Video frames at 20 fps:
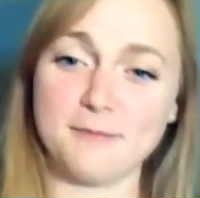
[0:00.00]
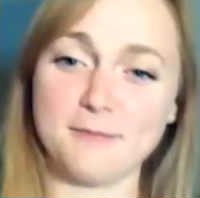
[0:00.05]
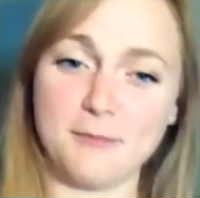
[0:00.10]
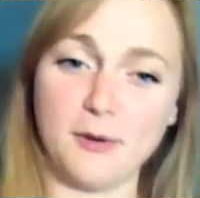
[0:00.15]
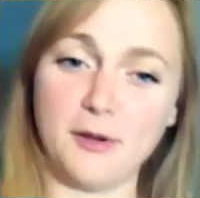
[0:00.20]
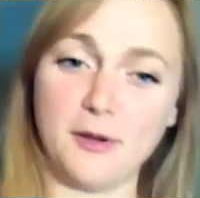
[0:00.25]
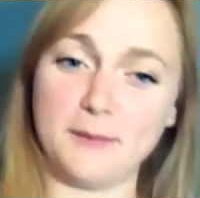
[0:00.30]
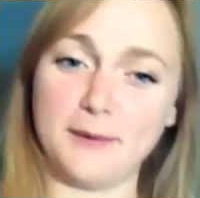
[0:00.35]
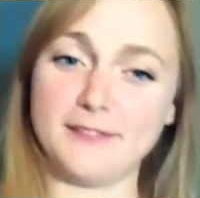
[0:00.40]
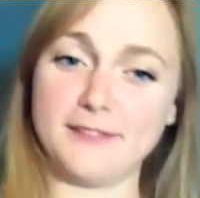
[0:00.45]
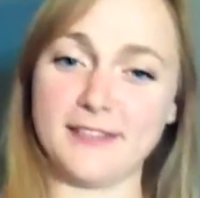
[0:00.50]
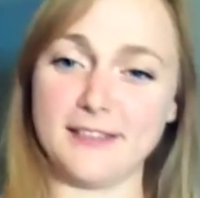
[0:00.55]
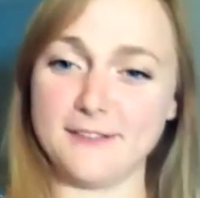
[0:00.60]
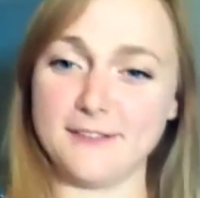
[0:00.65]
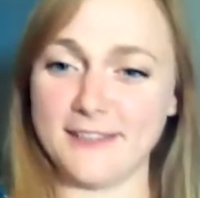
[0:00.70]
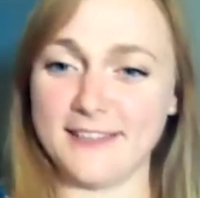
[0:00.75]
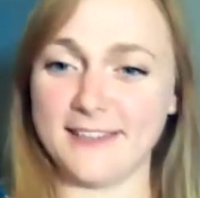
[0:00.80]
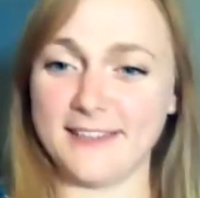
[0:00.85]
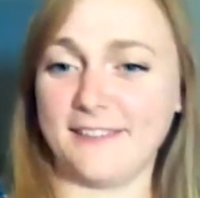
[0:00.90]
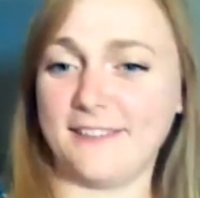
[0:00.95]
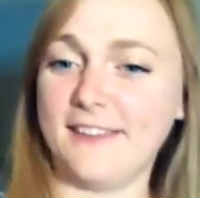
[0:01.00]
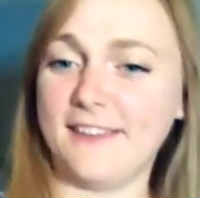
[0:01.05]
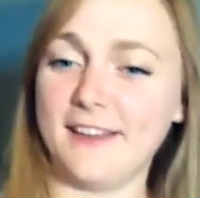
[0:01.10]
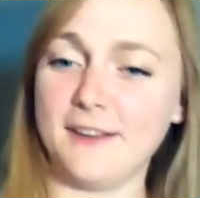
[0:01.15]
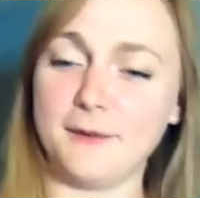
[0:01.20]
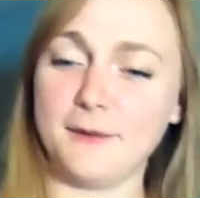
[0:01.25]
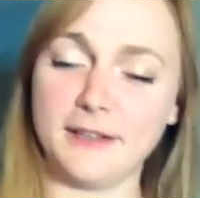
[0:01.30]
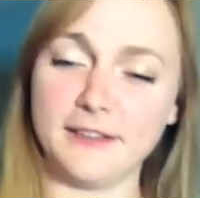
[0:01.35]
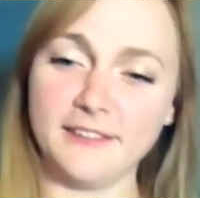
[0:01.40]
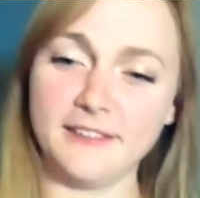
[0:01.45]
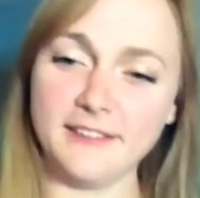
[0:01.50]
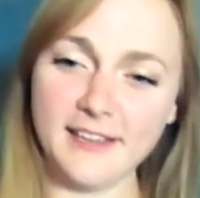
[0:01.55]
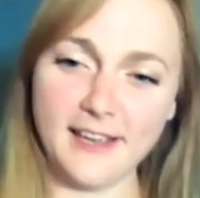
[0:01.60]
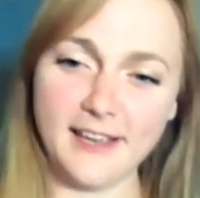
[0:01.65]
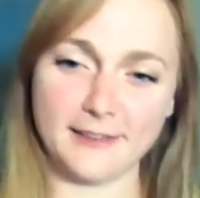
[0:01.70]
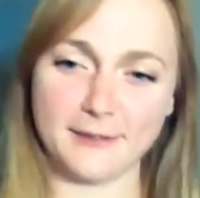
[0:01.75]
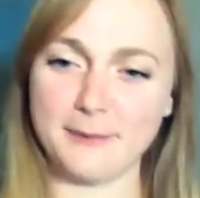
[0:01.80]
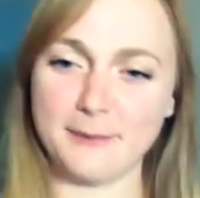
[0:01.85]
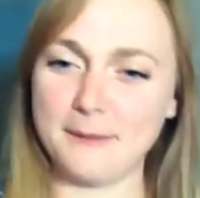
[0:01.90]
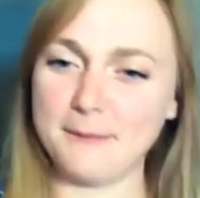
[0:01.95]
putting my CV in, and they went,
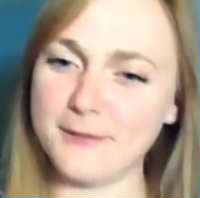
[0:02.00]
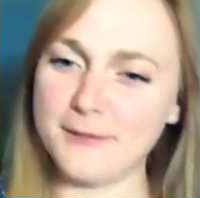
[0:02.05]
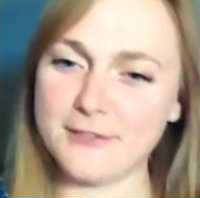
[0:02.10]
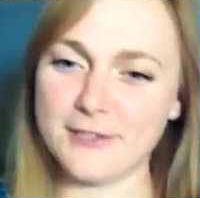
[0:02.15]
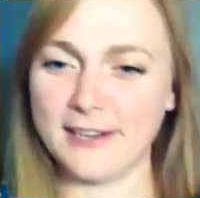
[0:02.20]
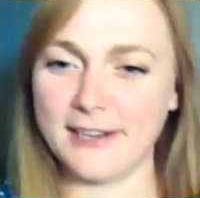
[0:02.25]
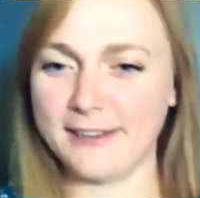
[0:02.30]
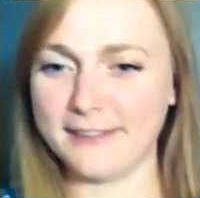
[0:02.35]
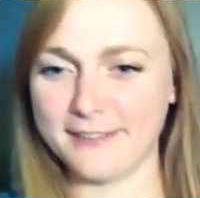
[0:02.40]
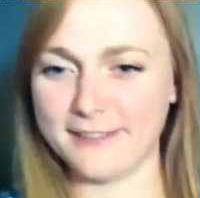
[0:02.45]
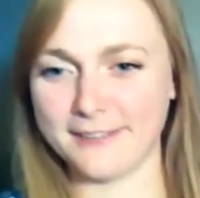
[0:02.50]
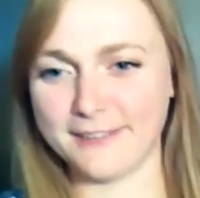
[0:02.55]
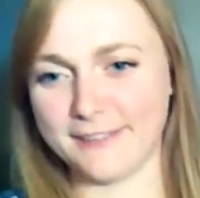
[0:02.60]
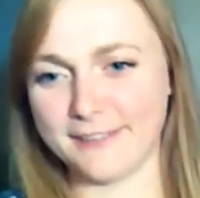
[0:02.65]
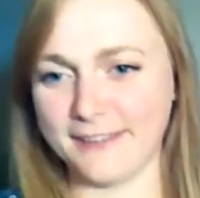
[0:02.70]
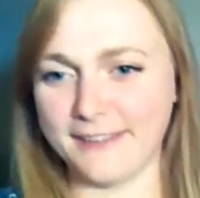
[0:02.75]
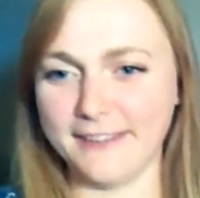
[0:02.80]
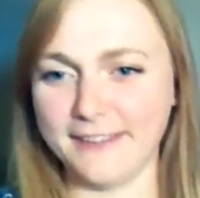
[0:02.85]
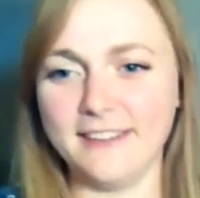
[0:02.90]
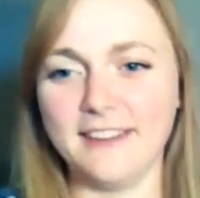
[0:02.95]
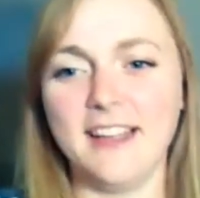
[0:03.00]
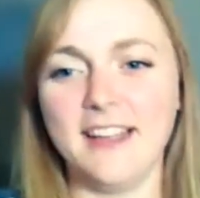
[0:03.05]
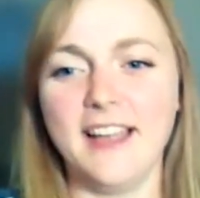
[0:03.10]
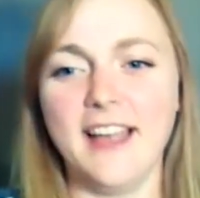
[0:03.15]
yes, when would you like to start?